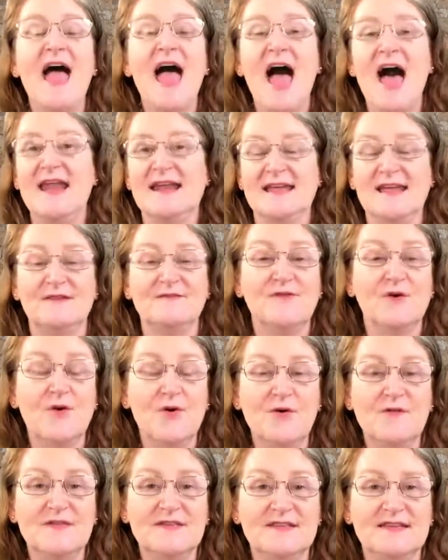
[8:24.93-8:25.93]
And again, for all
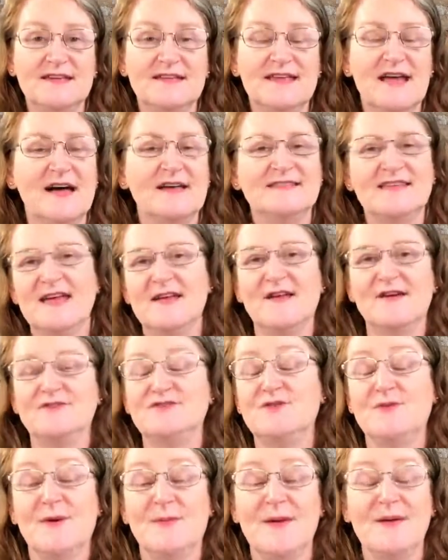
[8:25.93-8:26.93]
the details, head over
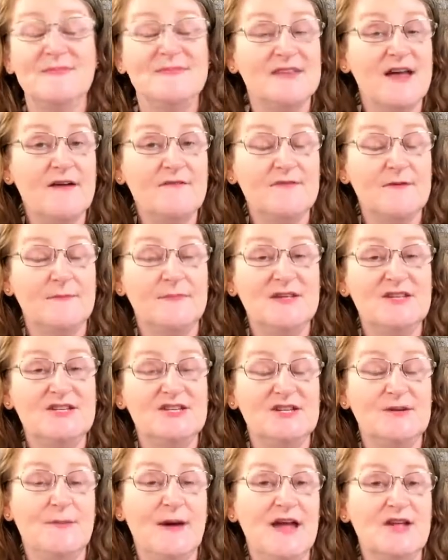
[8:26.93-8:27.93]
to our website from
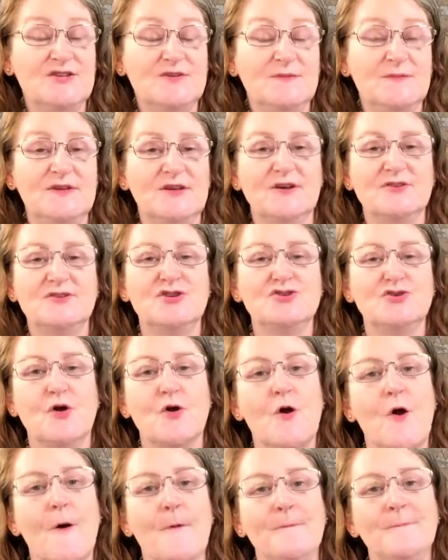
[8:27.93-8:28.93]

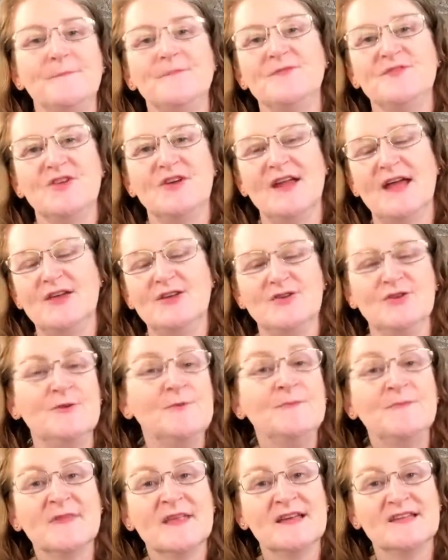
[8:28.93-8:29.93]

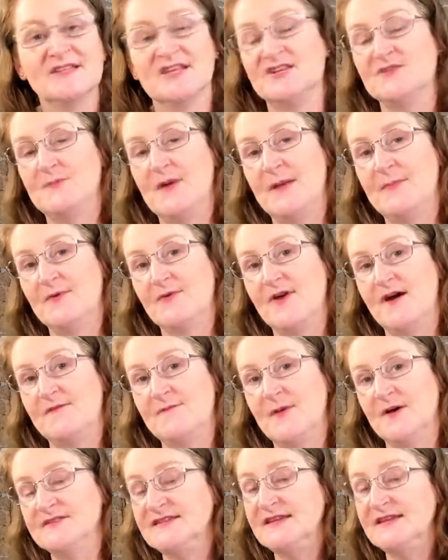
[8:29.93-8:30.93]
picturetopageandbeyond.com.au/Papercraft
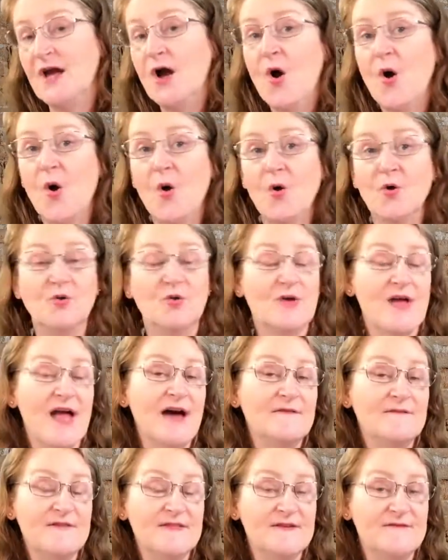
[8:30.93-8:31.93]
posse, or look out
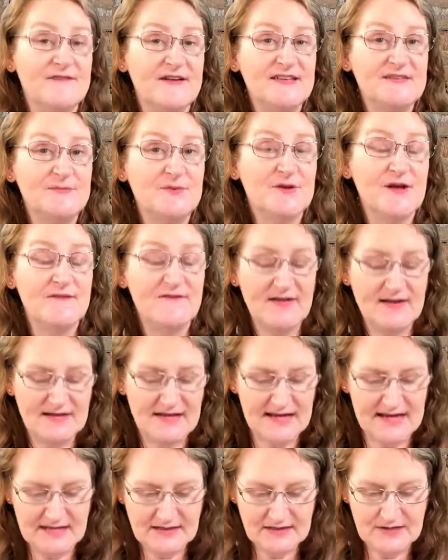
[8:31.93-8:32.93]
for the Facebook event
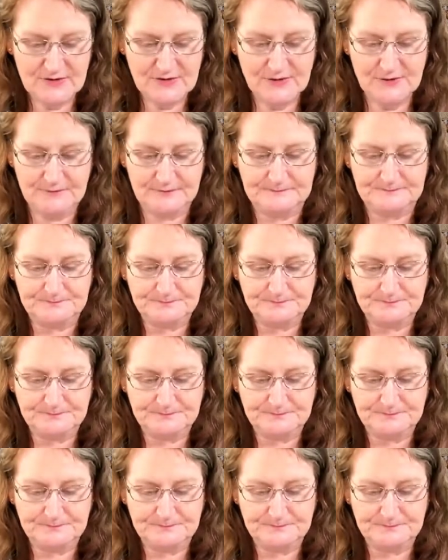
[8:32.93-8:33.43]
in the group.